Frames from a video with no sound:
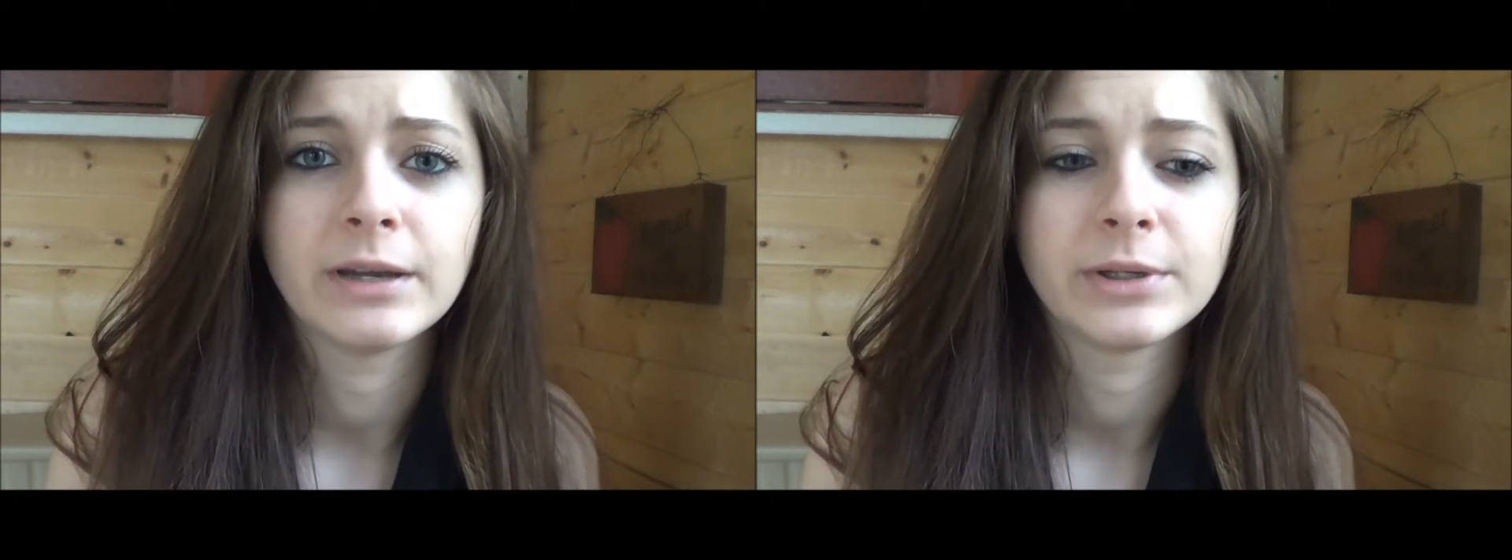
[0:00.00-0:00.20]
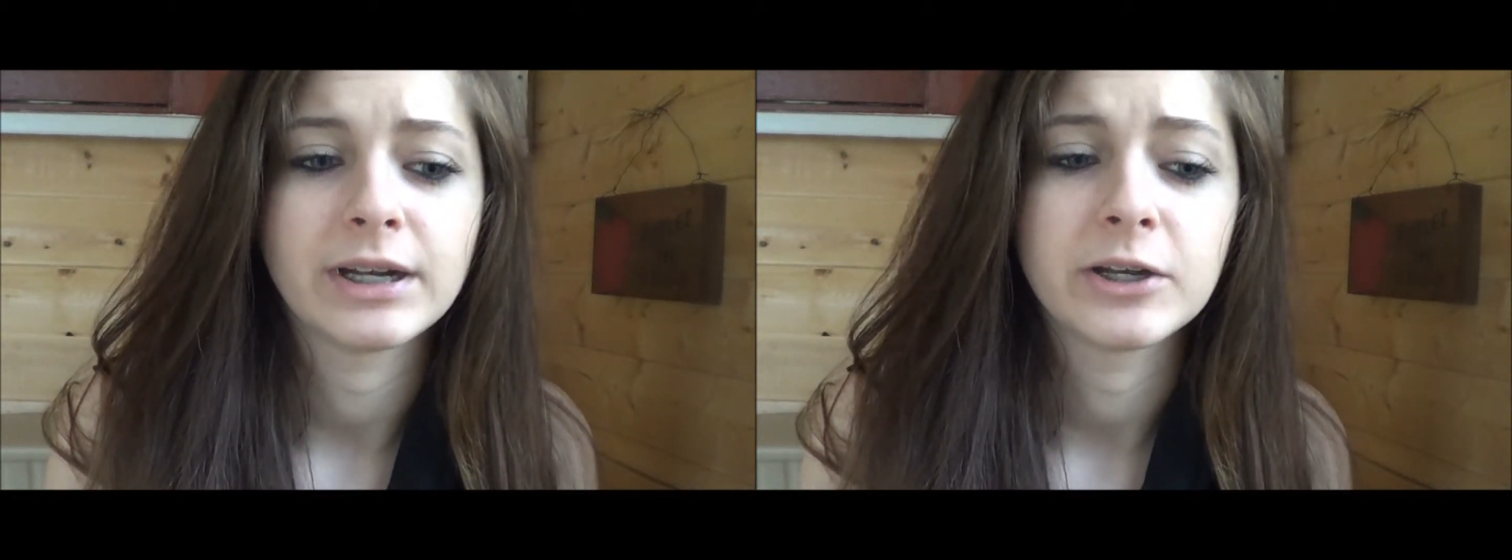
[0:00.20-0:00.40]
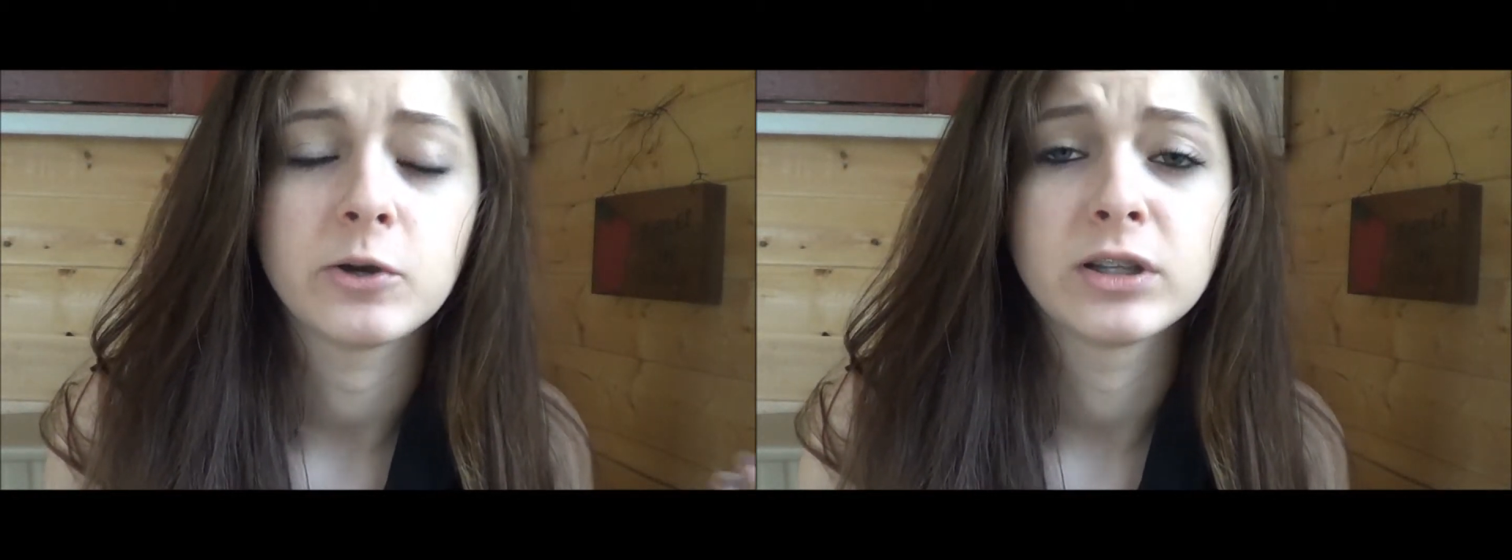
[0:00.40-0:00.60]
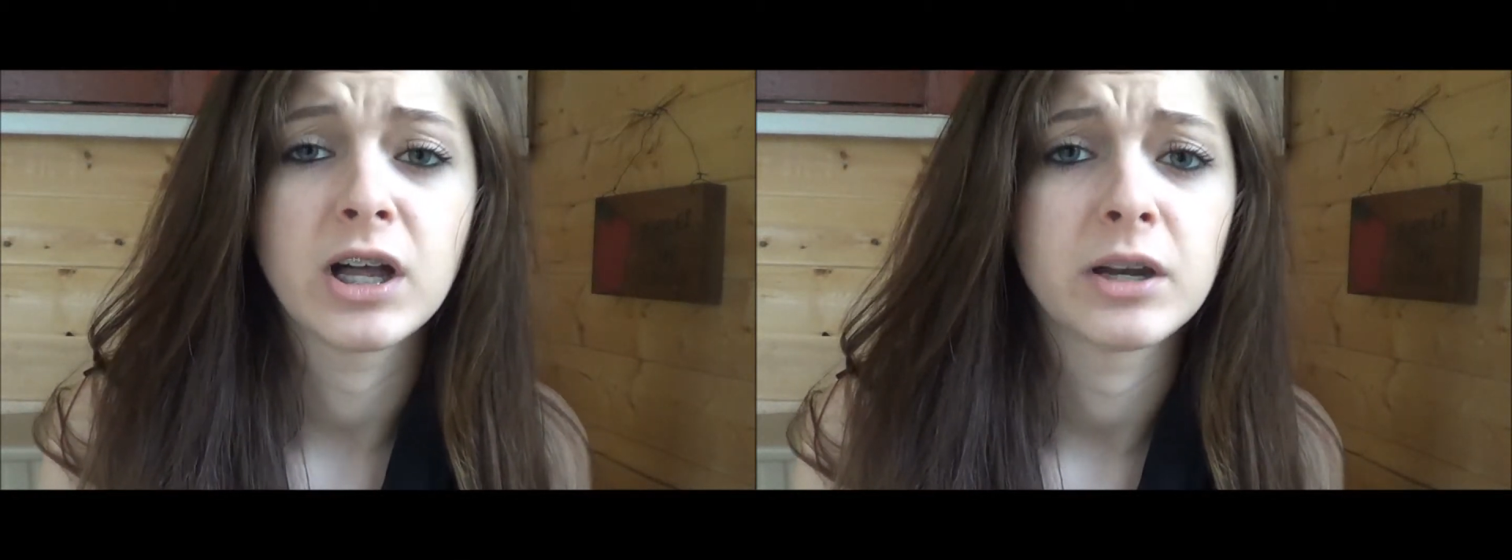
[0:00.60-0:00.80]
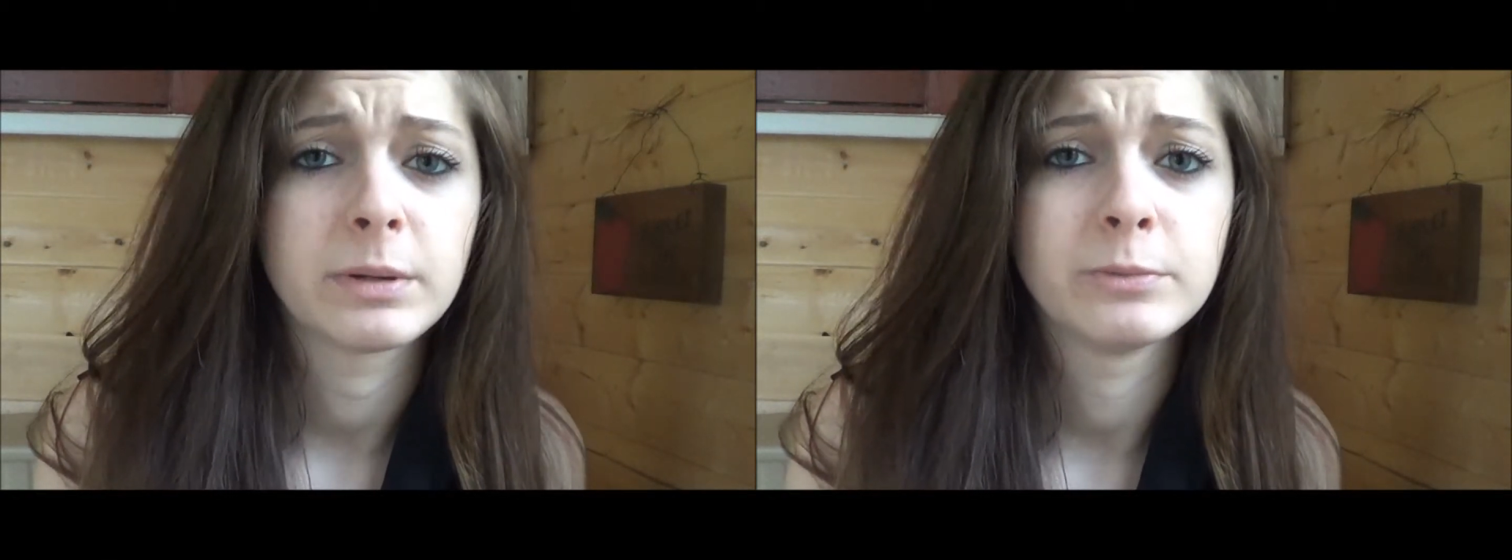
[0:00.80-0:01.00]
I mean, I know a
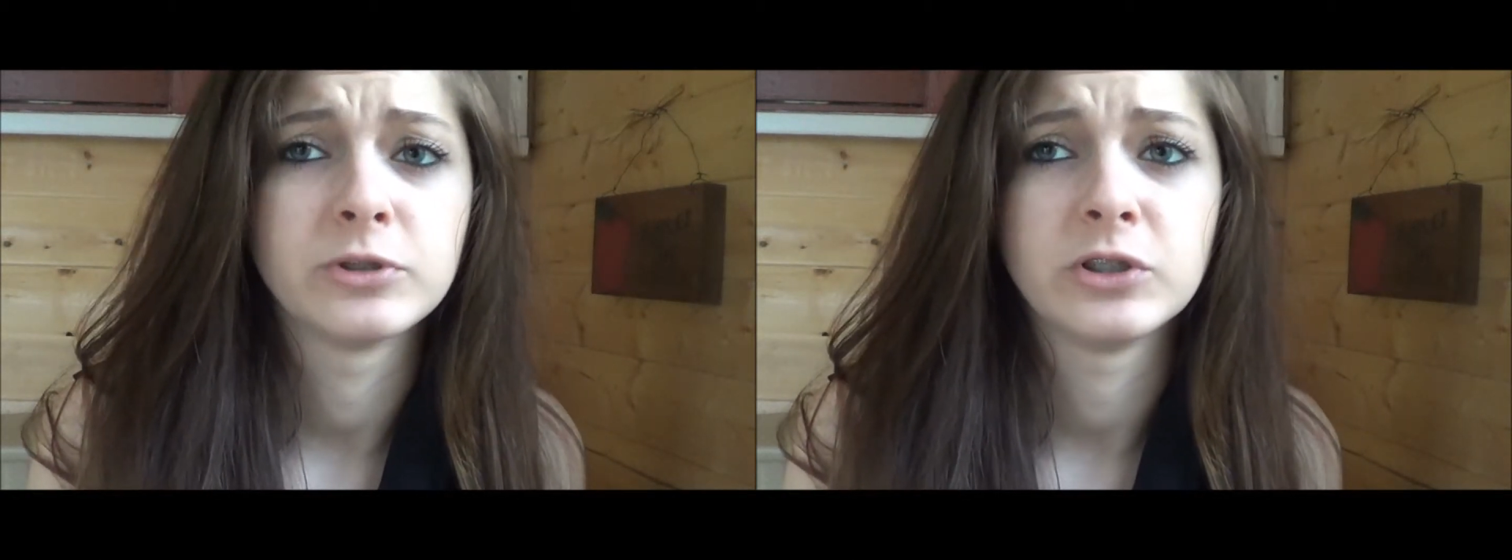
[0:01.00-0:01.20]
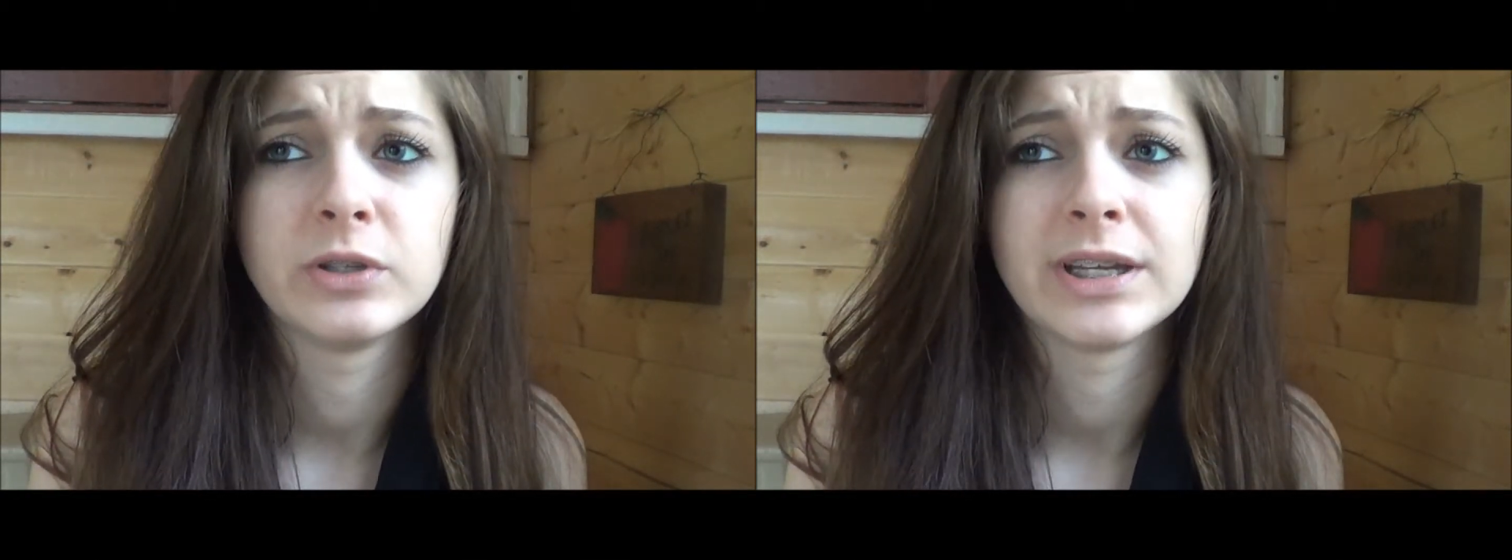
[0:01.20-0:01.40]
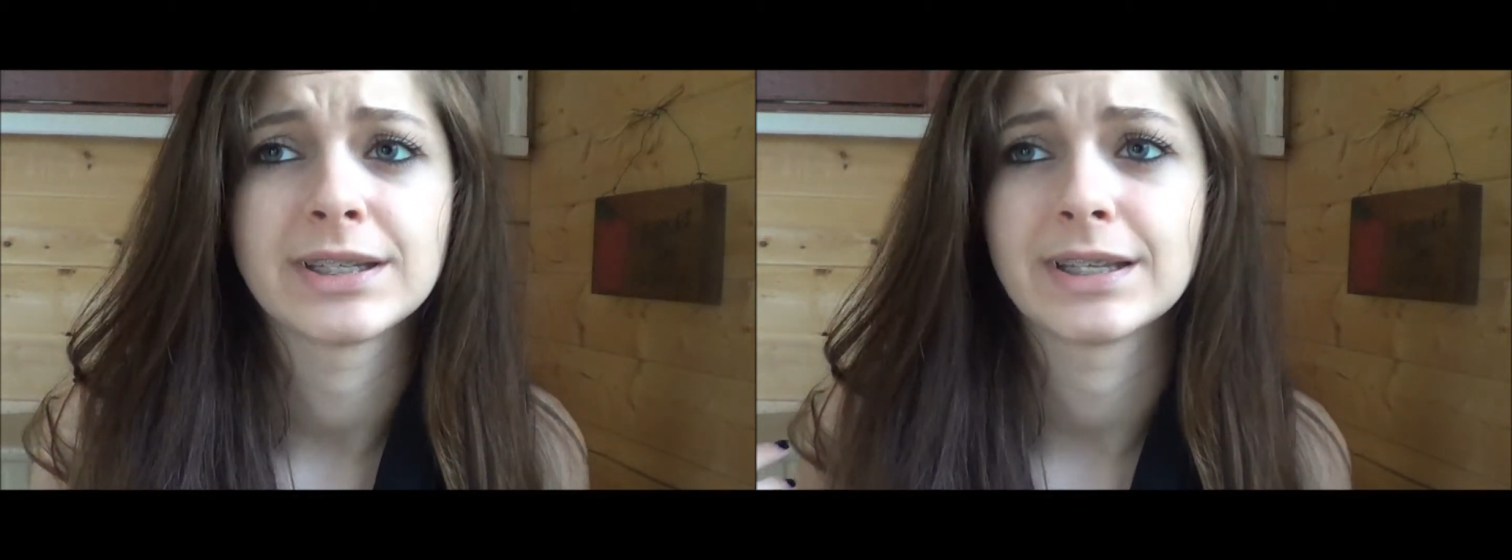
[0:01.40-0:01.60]
lot of people do this